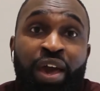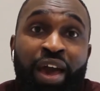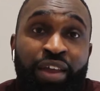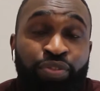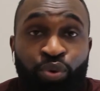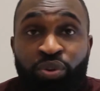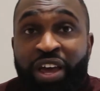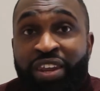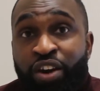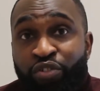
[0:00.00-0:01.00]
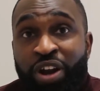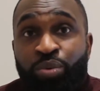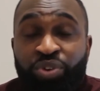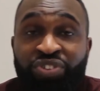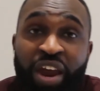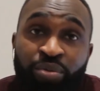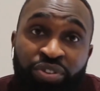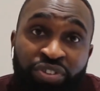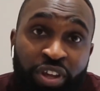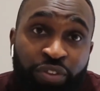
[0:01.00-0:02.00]
and thought that their rent was
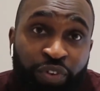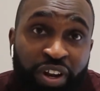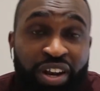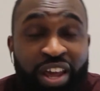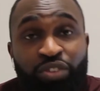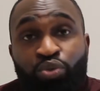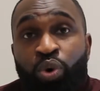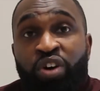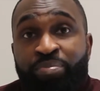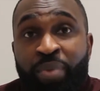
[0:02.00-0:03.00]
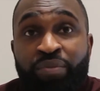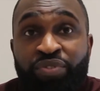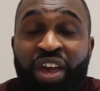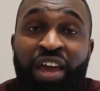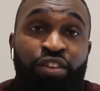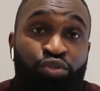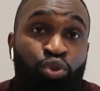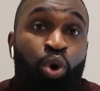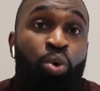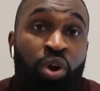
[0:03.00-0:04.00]
guaranteed for the next 12 months, and is
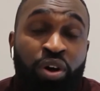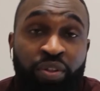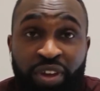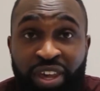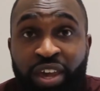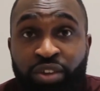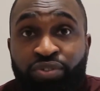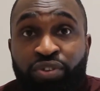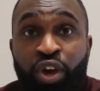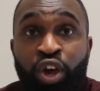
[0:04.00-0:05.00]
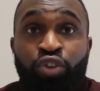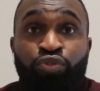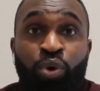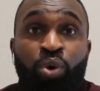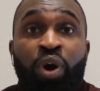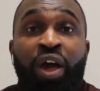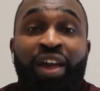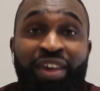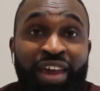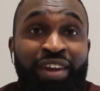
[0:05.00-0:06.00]
no longer the case. So
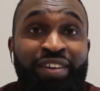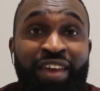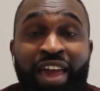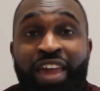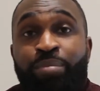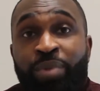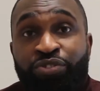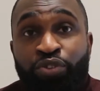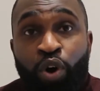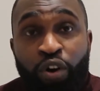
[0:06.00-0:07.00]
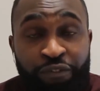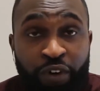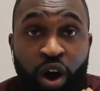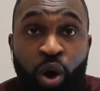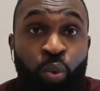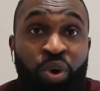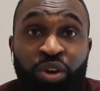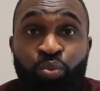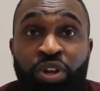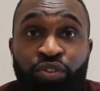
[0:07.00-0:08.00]
again, the aim is to offer a
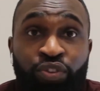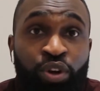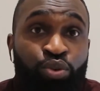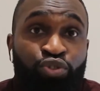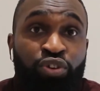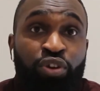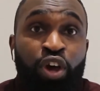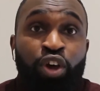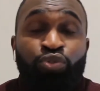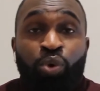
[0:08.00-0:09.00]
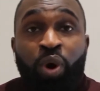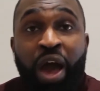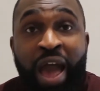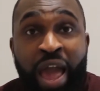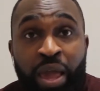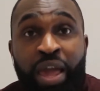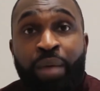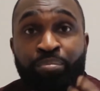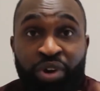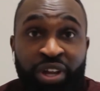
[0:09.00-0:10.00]
win-win solution. So I
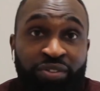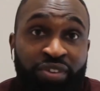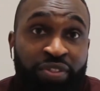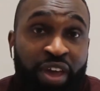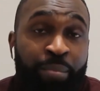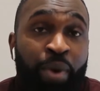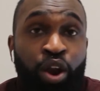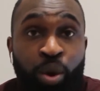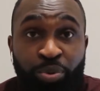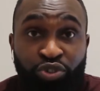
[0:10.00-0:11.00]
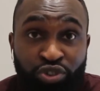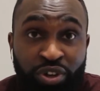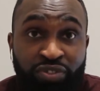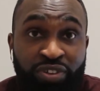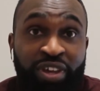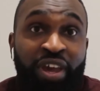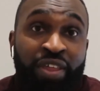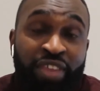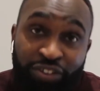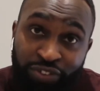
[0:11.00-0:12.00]
am bringing to them an opportunity
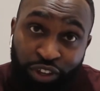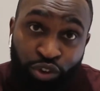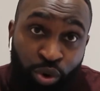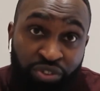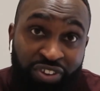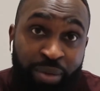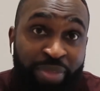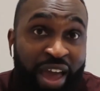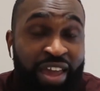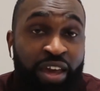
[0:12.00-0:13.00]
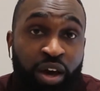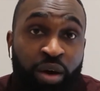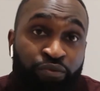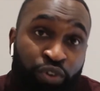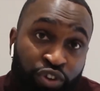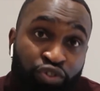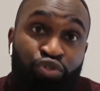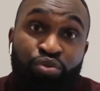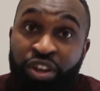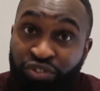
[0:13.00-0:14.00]
that secures them that income for the
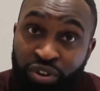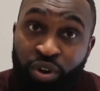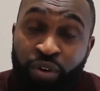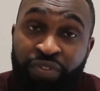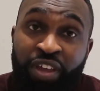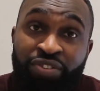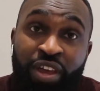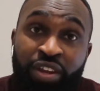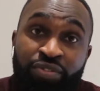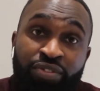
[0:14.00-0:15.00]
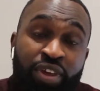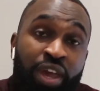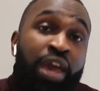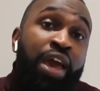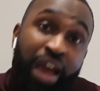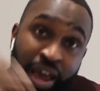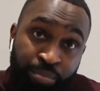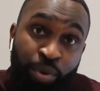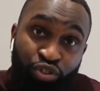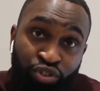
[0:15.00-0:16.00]
duration of their tenancy
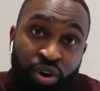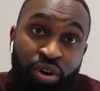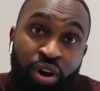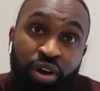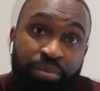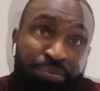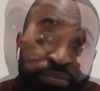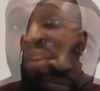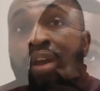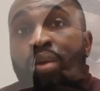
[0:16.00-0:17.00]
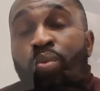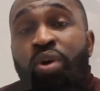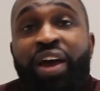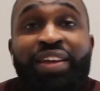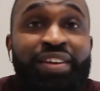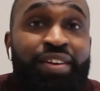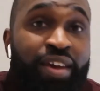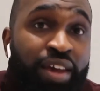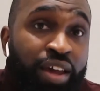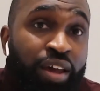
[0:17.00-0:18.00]
and much longer. Now, what I did
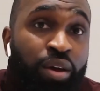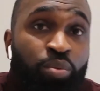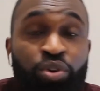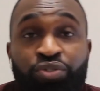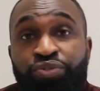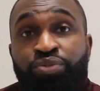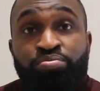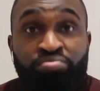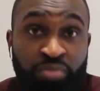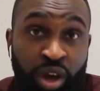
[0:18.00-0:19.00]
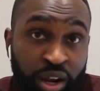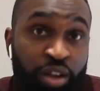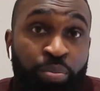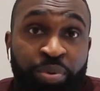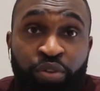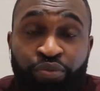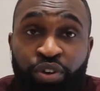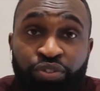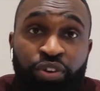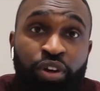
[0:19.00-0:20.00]
here was a little bit of
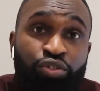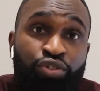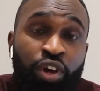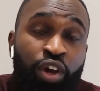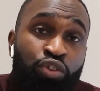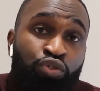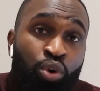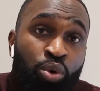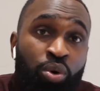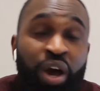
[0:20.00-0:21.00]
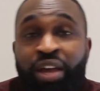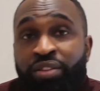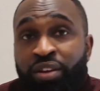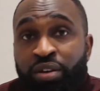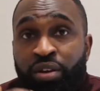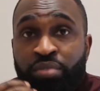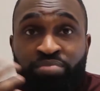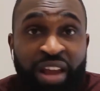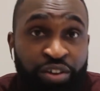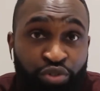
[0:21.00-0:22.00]
research. So I did a
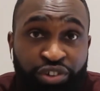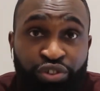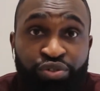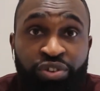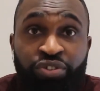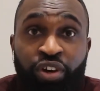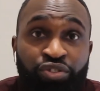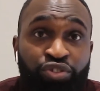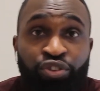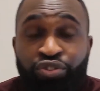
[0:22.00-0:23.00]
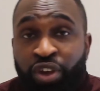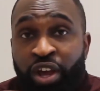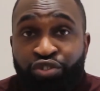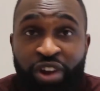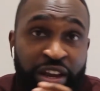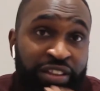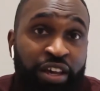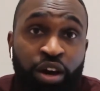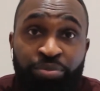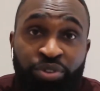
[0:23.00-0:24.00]
land registry search, just trying to
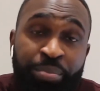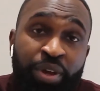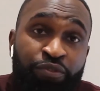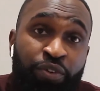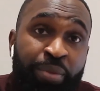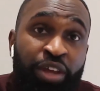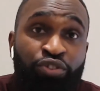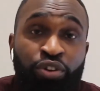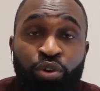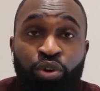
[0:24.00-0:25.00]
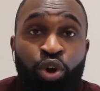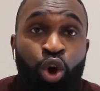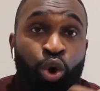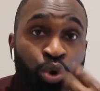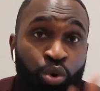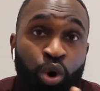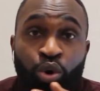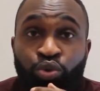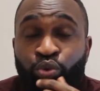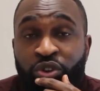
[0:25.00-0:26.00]
dig up some information on who
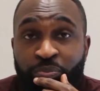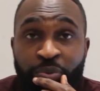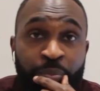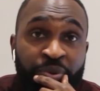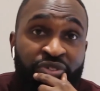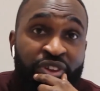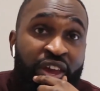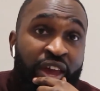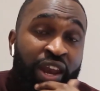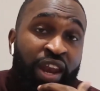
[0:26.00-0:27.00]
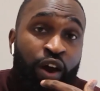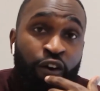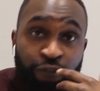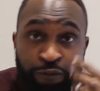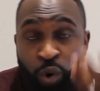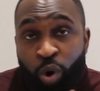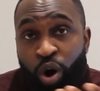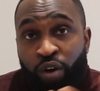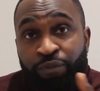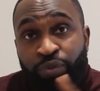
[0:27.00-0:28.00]
owns which property. Now, 4
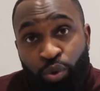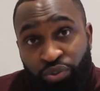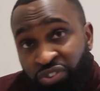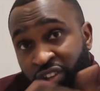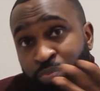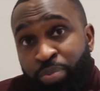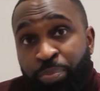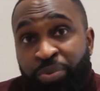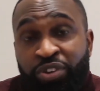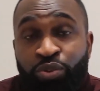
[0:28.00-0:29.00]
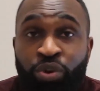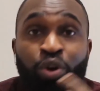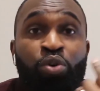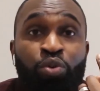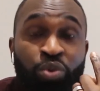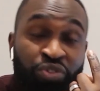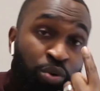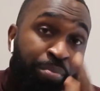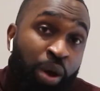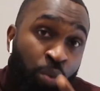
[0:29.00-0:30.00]
of those 6 properties was
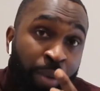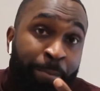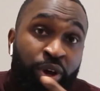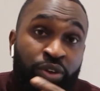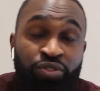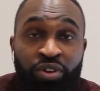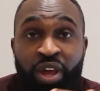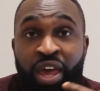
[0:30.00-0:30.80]
owned by one person